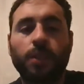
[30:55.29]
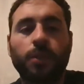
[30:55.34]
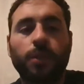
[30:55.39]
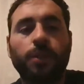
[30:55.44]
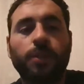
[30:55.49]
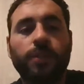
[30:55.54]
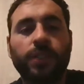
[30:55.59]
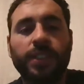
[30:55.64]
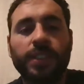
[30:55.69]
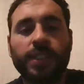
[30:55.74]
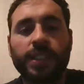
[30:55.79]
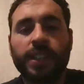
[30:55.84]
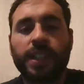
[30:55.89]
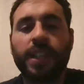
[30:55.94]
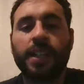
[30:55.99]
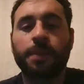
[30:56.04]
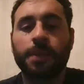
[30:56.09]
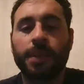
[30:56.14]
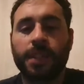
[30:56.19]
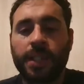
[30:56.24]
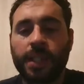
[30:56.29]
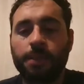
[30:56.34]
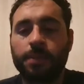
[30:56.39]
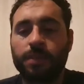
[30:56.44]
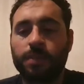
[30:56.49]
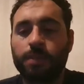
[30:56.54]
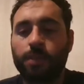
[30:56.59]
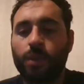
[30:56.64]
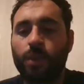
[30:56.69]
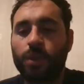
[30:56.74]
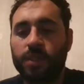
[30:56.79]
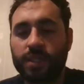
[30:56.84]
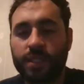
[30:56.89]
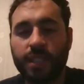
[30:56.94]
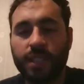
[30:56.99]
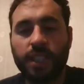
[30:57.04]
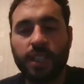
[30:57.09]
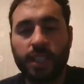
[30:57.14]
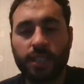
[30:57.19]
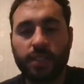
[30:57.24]
you'll feel the car becomes more
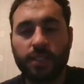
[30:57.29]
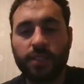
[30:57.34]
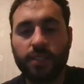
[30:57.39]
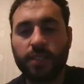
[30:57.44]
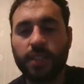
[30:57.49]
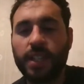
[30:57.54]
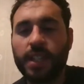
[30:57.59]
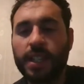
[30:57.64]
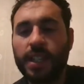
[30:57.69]
sluggish.